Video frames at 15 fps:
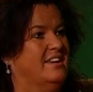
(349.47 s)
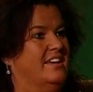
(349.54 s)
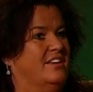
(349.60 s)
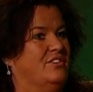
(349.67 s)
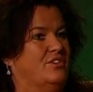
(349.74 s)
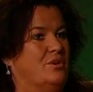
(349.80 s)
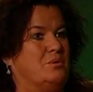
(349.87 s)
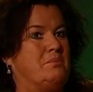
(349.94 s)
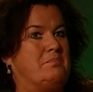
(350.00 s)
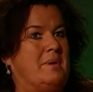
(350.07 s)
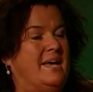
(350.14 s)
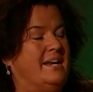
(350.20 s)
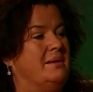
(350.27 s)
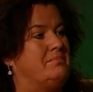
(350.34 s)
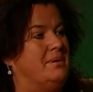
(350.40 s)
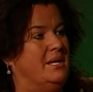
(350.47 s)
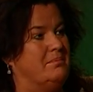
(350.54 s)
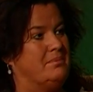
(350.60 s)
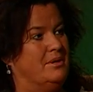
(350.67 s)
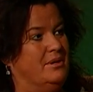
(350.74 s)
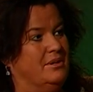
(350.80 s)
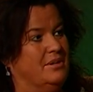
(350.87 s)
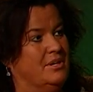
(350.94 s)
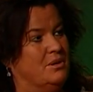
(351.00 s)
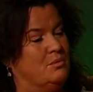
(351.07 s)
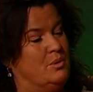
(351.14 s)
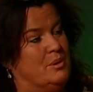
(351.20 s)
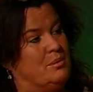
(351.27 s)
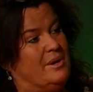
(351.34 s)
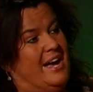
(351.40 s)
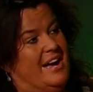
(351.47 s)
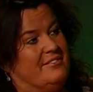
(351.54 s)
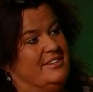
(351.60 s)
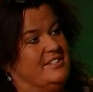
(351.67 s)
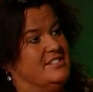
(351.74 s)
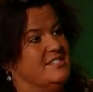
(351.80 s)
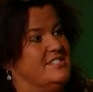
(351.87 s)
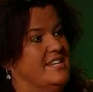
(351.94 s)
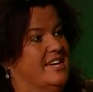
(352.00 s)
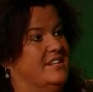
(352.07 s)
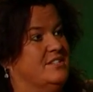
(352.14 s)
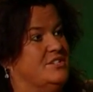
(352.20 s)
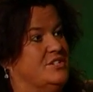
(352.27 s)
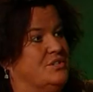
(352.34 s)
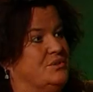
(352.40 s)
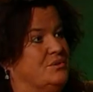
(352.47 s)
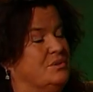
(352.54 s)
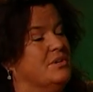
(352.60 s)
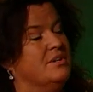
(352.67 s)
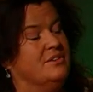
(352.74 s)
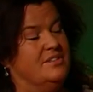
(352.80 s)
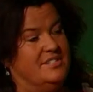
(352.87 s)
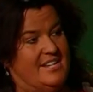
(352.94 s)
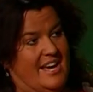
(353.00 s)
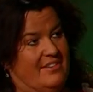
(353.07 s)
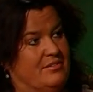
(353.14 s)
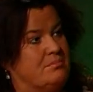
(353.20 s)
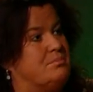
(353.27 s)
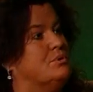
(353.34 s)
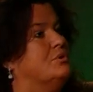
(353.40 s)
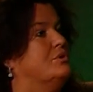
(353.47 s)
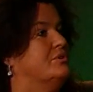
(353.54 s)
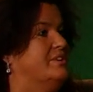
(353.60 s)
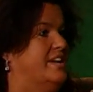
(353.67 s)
And so many people we were having to send to the Davenport,